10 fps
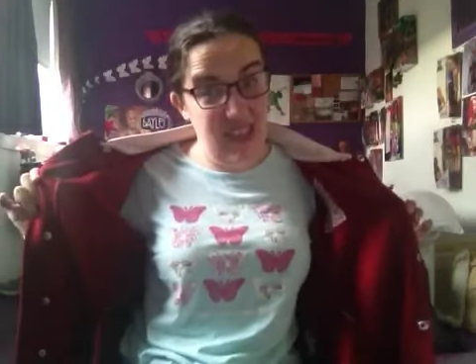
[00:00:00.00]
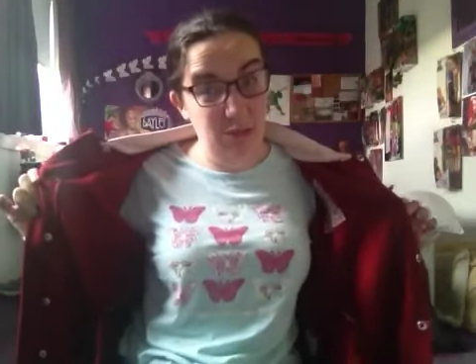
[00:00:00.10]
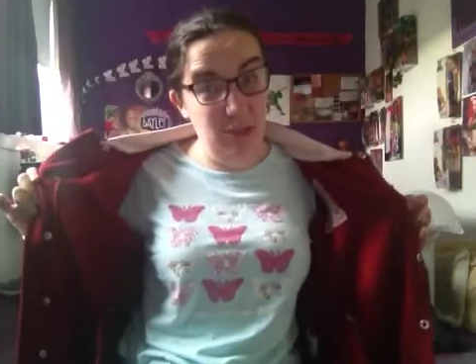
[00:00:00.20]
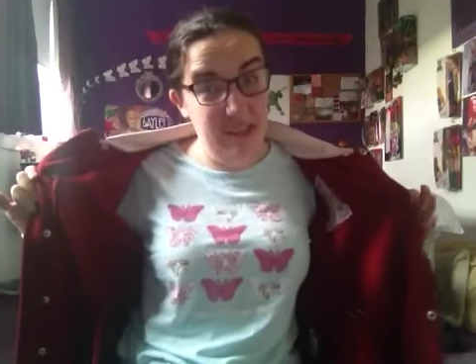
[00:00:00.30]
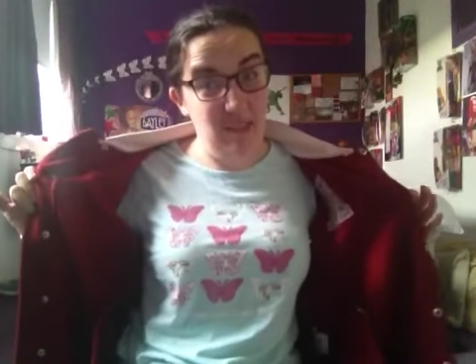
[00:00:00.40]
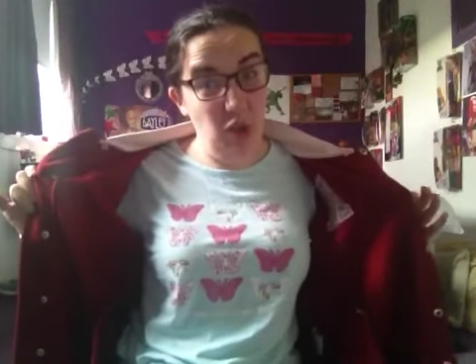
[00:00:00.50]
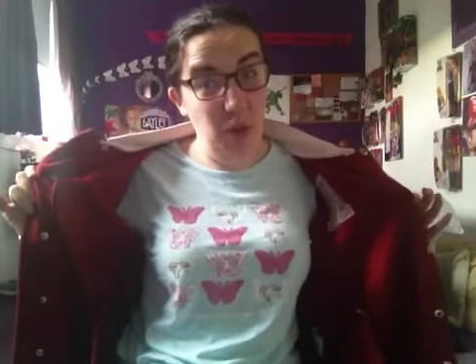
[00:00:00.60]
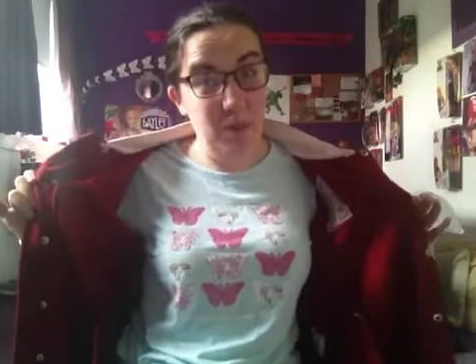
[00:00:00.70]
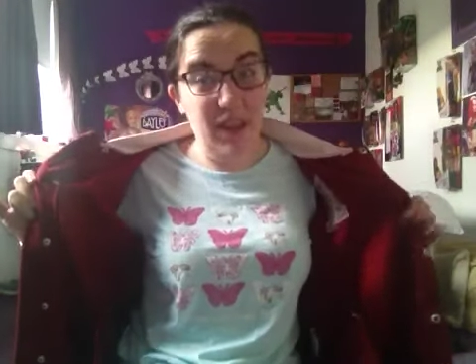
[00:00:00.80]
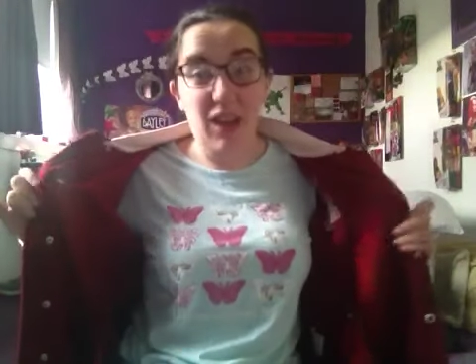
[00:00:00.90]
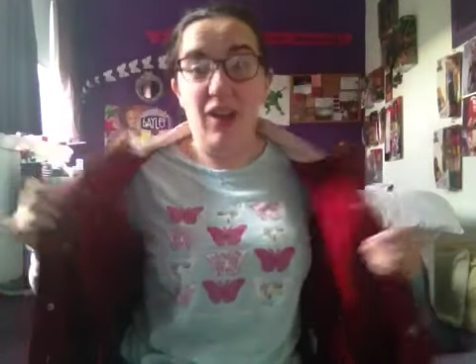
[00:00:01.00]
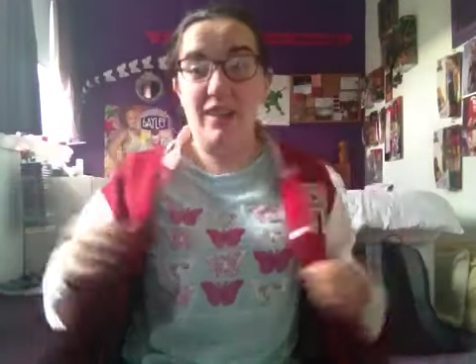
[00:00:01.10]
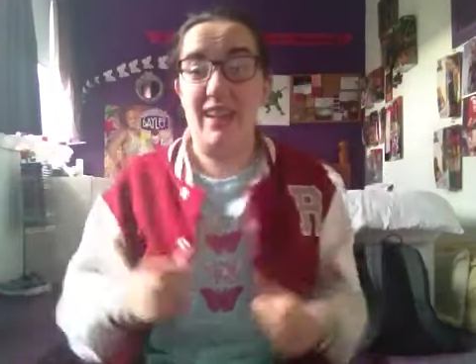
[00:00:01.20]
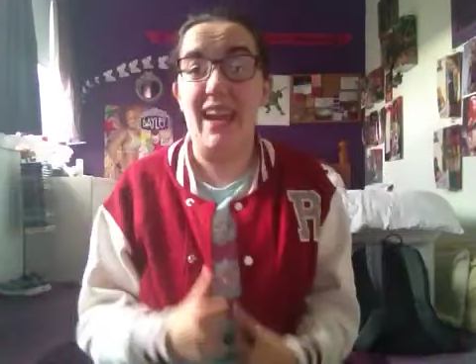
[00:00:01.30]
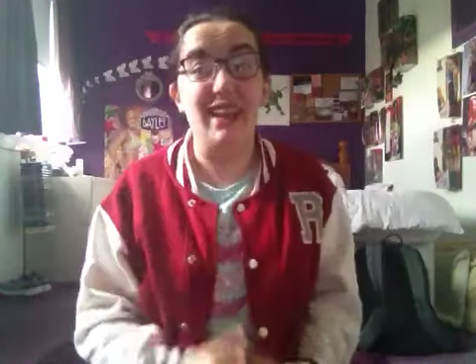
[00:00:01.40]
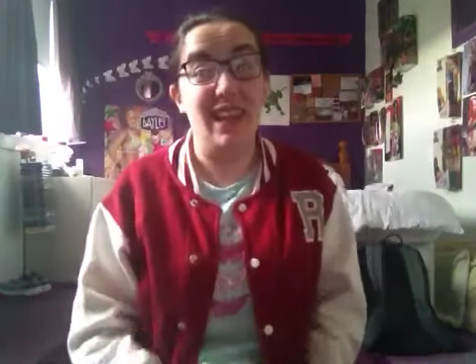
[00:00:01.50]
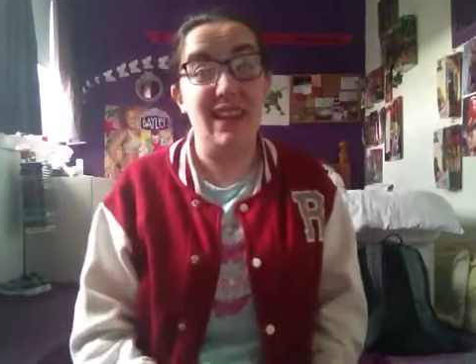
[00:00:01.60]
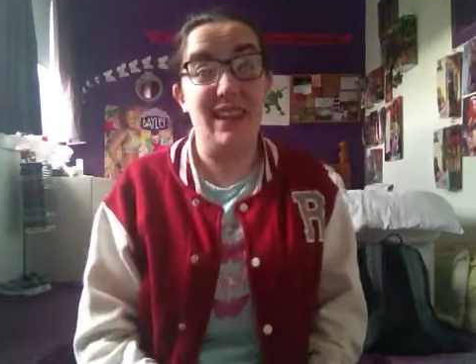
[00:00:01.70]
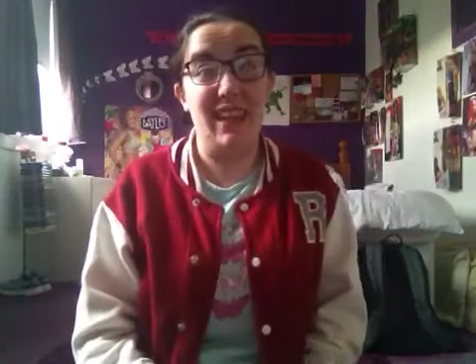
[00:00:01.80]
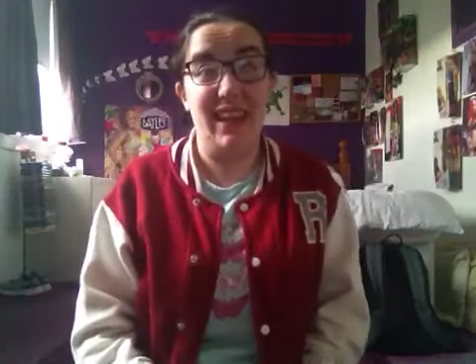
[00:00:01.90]
I wore this top on the day
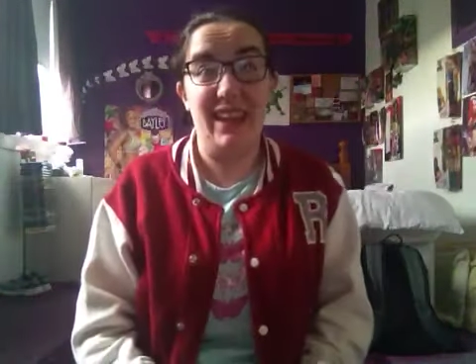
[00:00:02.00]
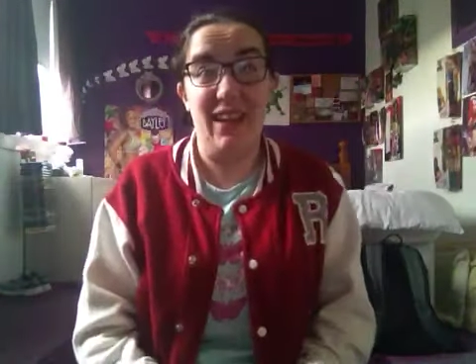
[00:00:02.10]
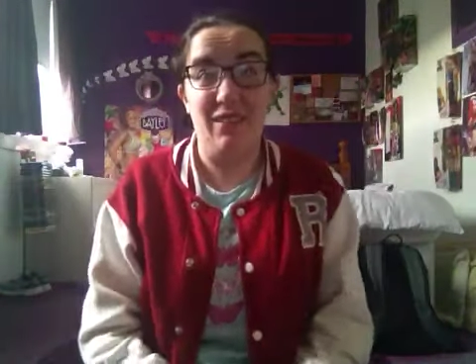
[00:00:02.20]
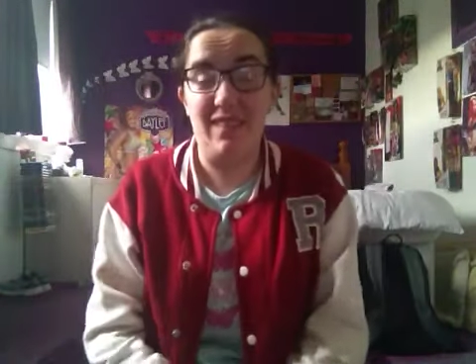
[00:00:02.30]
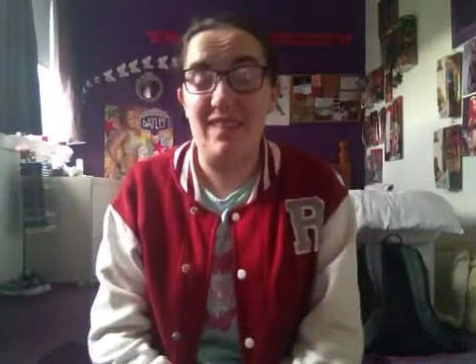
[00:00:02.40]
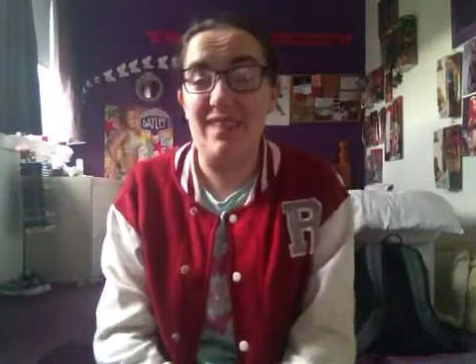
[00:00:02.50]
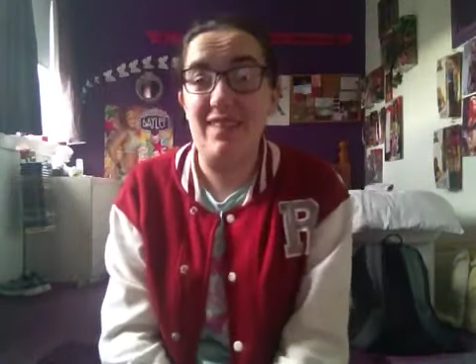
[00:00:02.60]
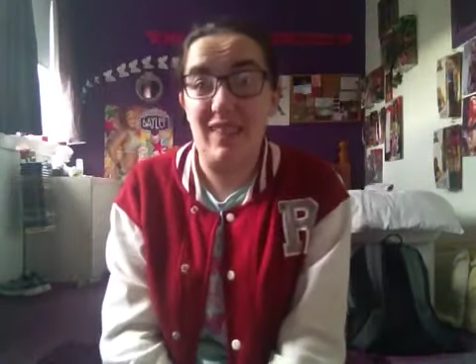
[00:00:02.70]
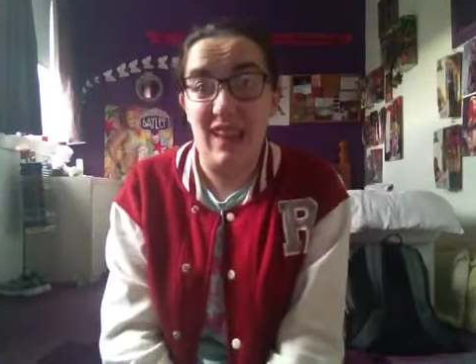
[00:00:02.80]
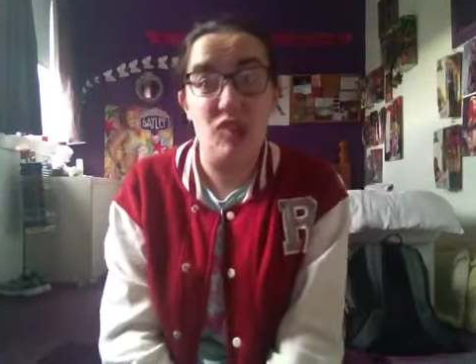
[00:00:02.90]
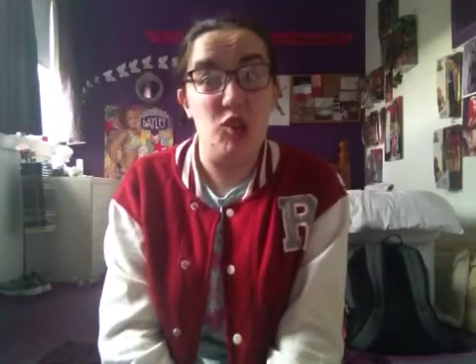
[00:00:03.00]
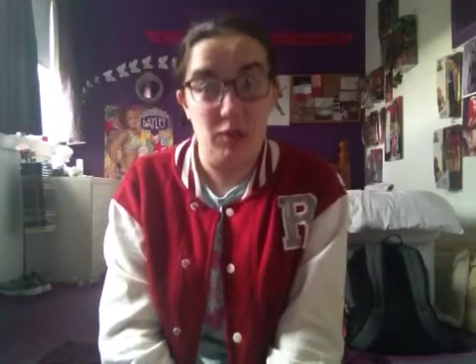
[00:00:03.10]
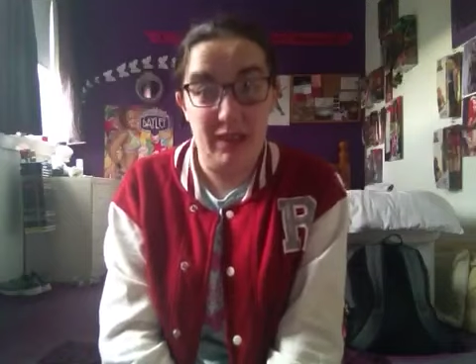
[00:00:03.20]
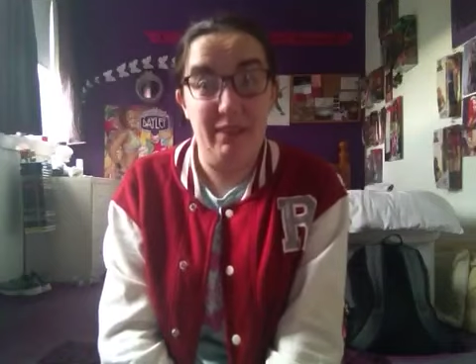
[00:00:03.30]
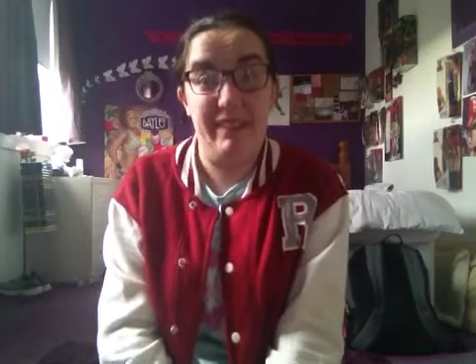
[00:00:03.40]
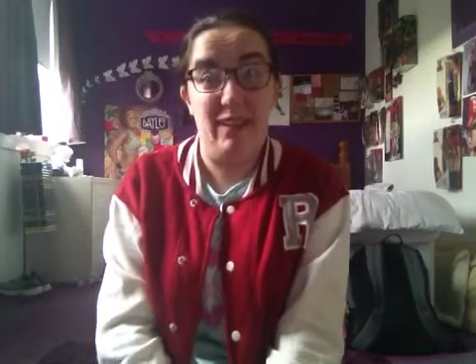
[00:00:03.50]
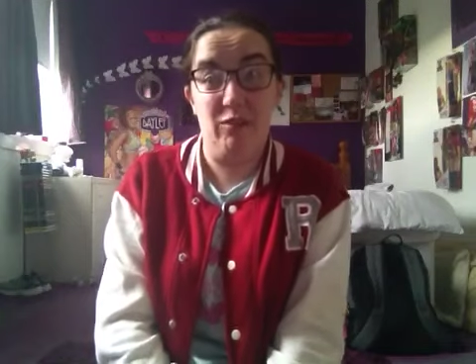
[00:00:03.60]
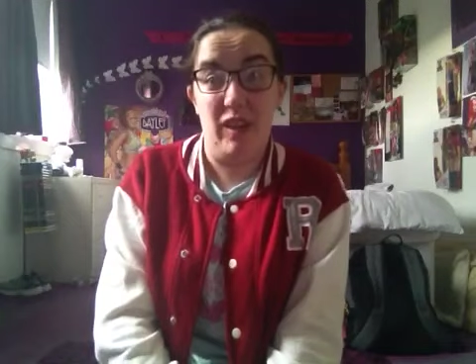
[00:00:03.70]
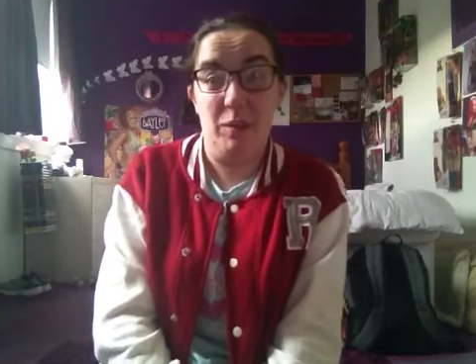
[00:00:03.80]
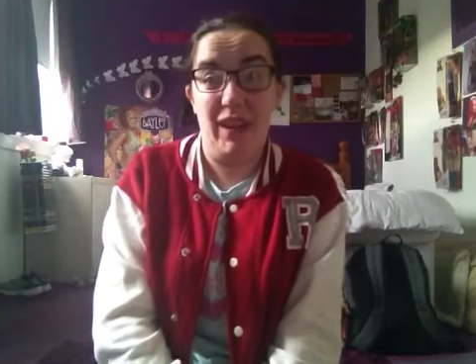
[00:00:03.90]
they, they announced that Jodie Whittaker
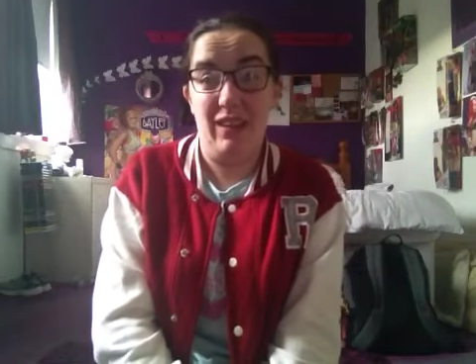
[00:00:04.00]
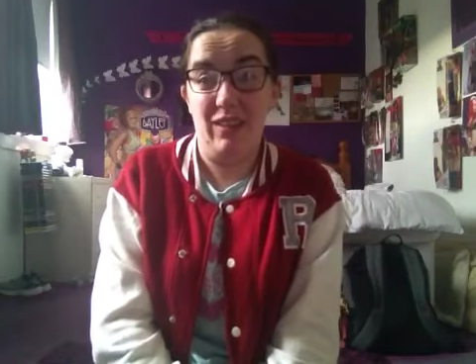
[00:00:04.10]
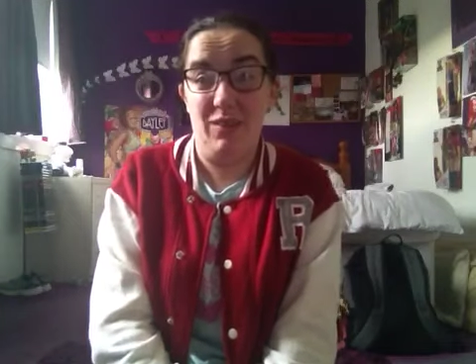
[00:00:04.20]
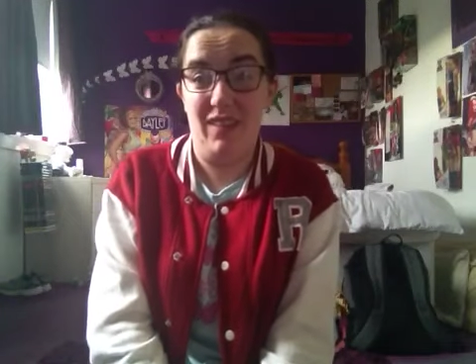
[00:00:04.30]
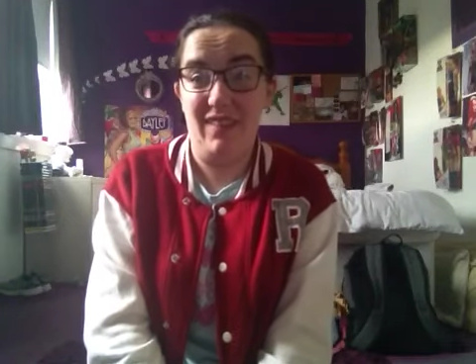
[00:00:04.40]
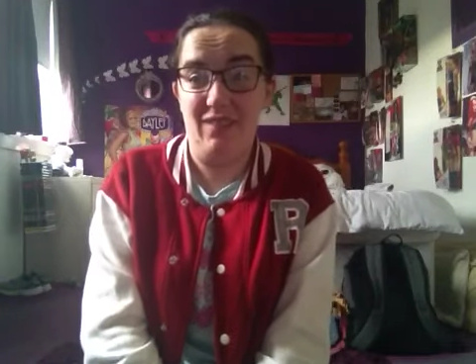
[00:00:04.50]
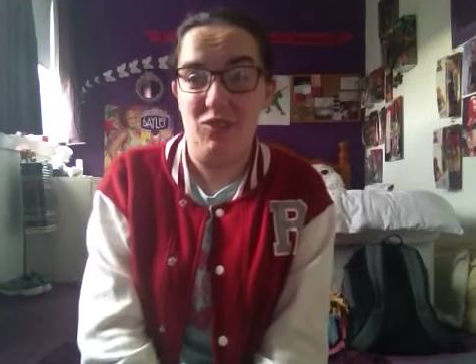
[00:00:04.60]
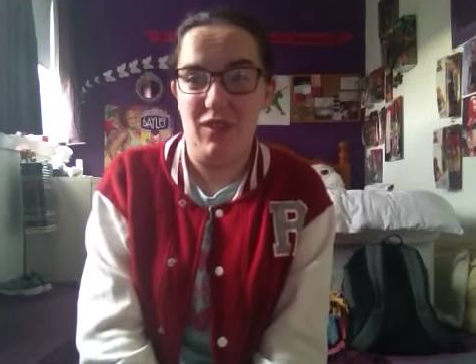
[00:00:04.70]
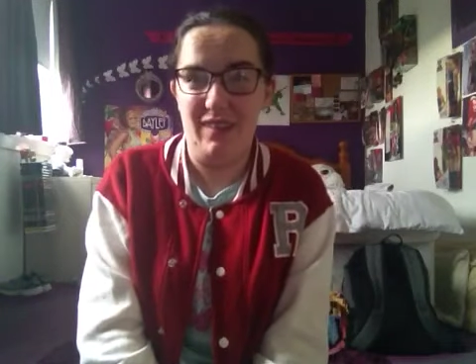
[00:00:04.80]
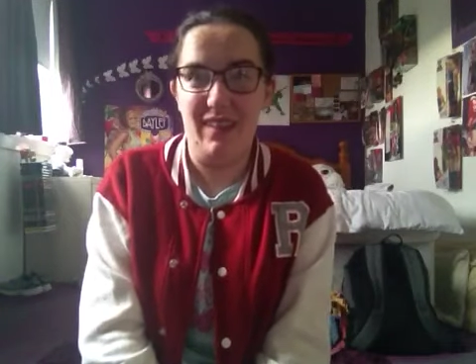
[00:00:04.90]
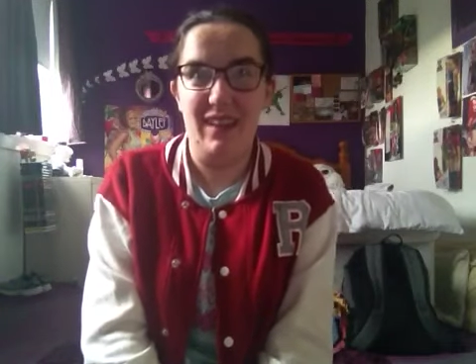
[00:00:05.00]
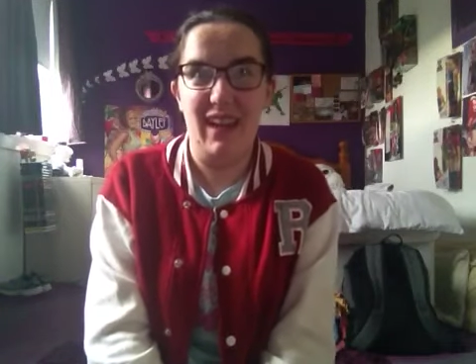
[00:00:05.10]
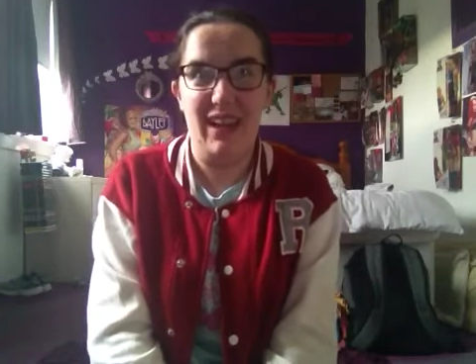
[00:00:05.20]
was going to be the, the 13th Doctor.